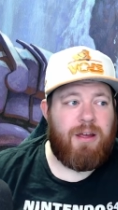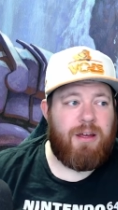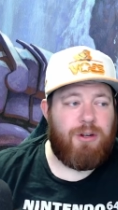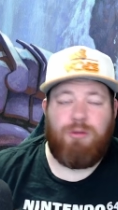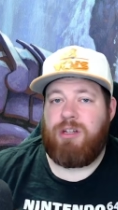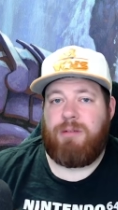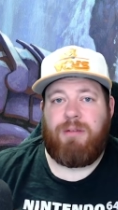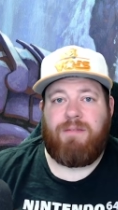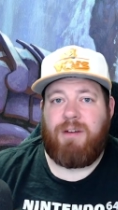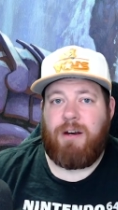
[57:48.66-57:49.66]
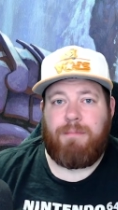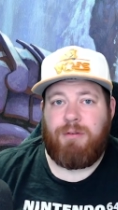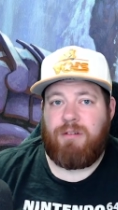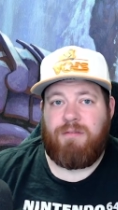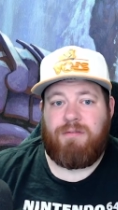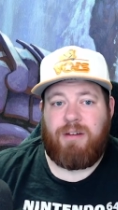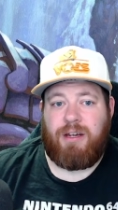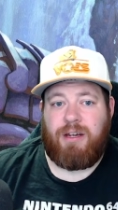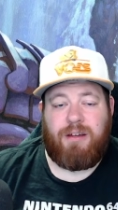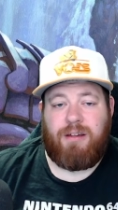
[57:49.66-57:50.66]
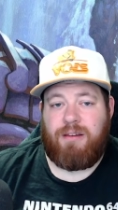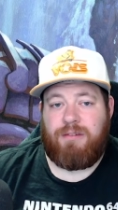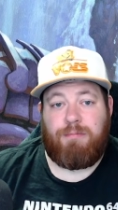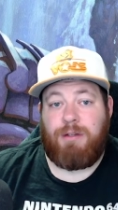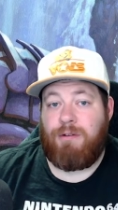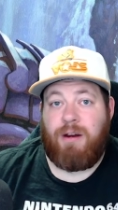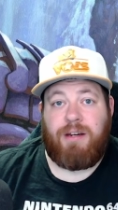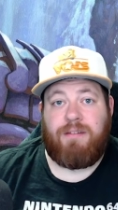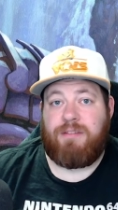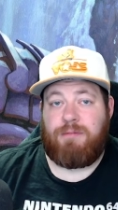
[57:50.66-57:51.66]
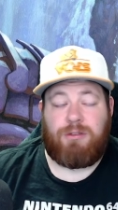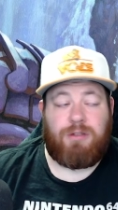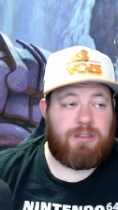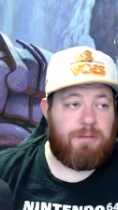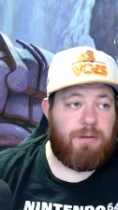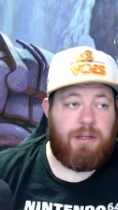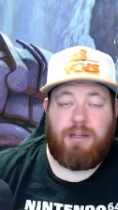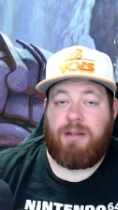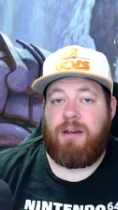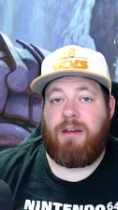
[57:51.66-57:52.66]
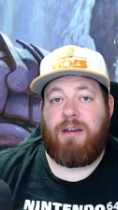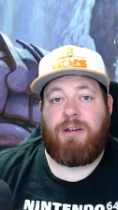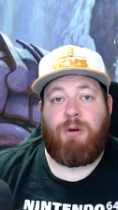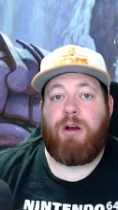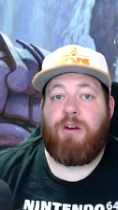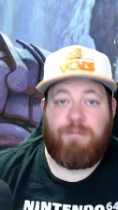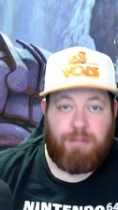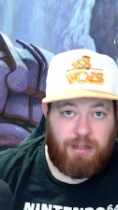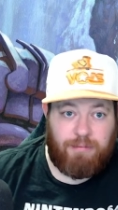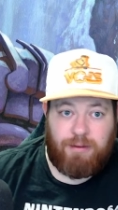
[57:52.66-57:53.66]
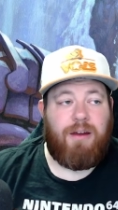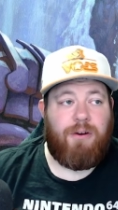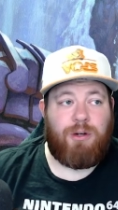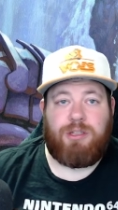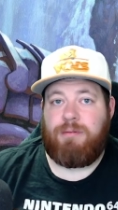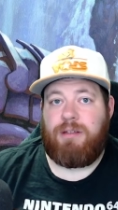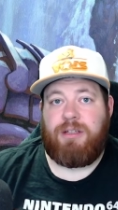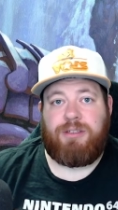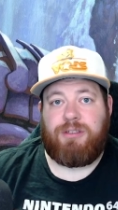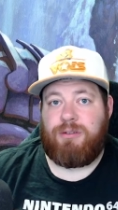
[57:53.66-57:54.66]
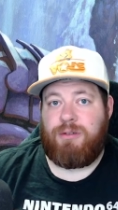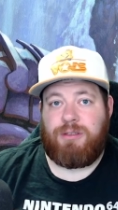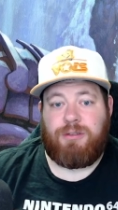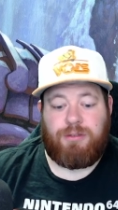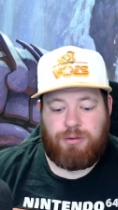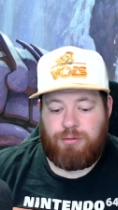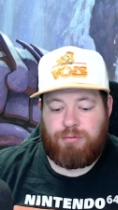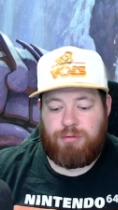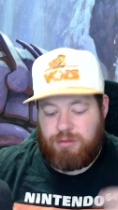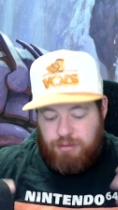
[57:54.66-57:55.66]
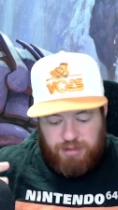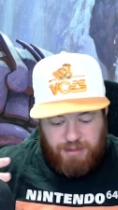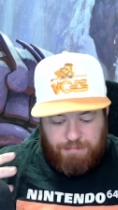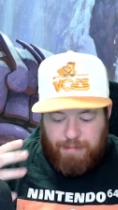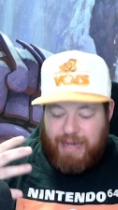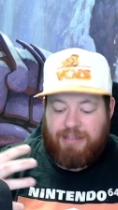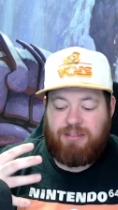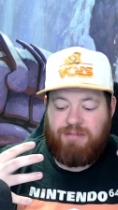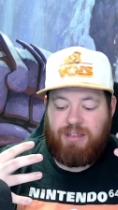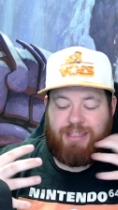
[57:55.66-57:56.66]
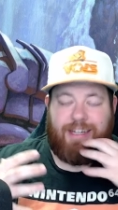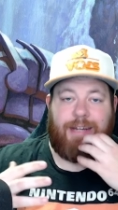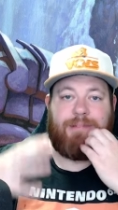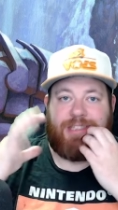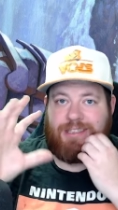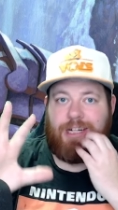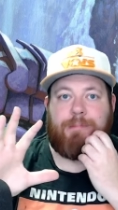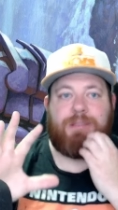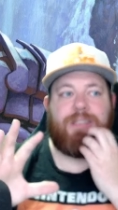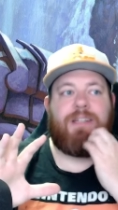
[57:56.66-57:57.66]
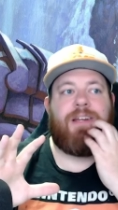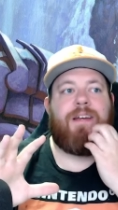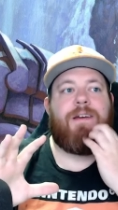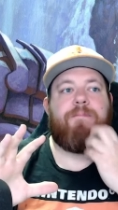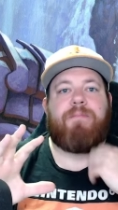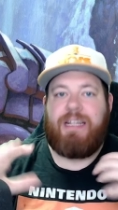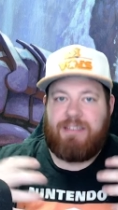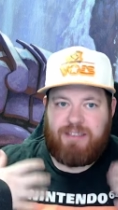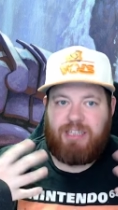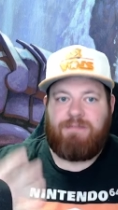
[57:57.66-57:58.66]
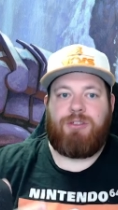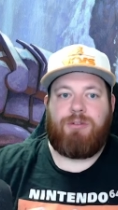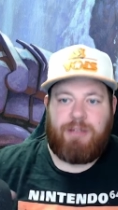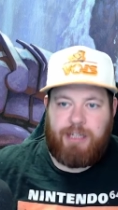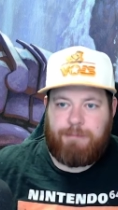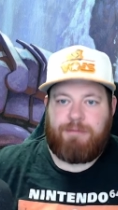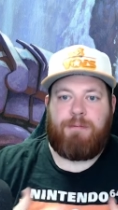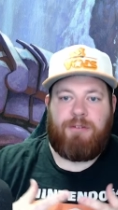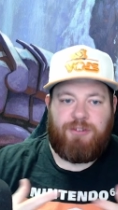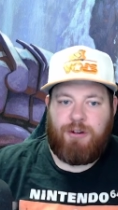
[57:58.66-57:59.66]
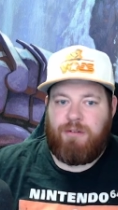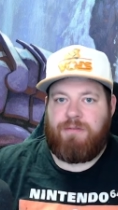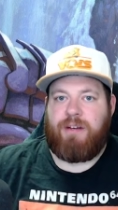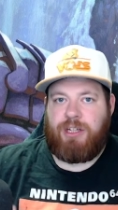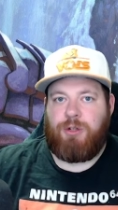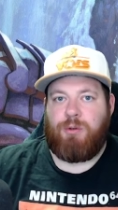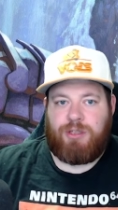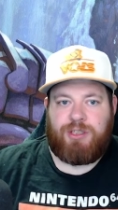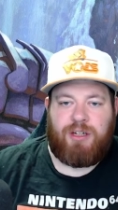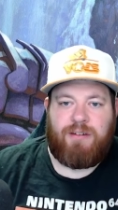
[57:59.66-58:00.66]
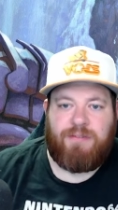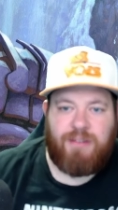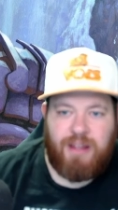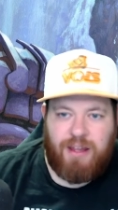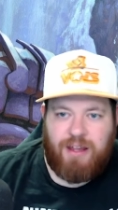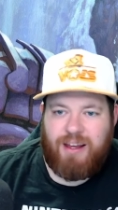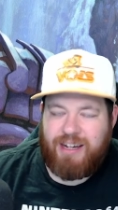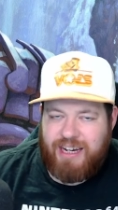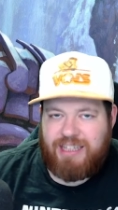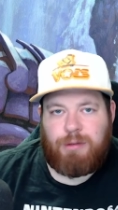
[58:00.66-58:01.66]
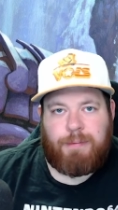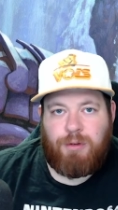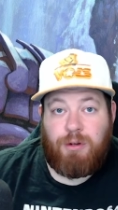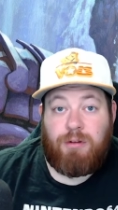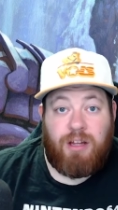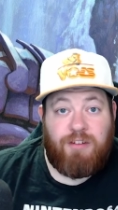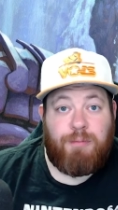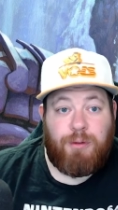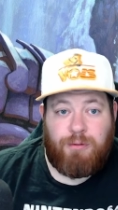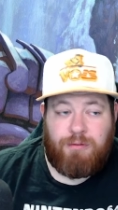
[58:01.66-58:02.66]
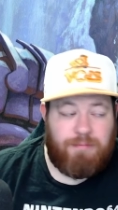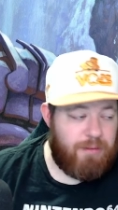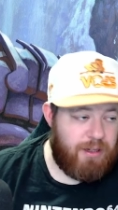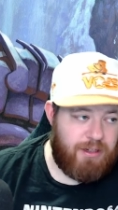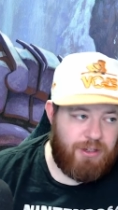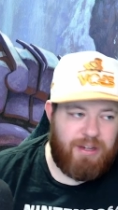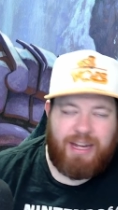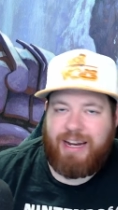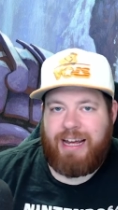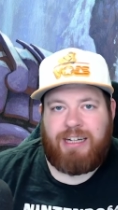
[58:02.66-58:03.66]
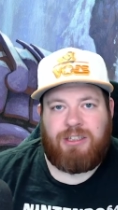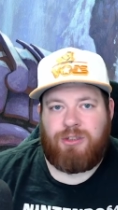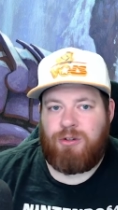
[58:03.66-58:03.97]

do something very abusive. Like this would be great if someone tries to play a Craterhoof Behemoth or something that's just going to do something massive in the game. This stops it and saves you and helps preserve like your stuff. Again, that's why people don't love blue, but you got to add control.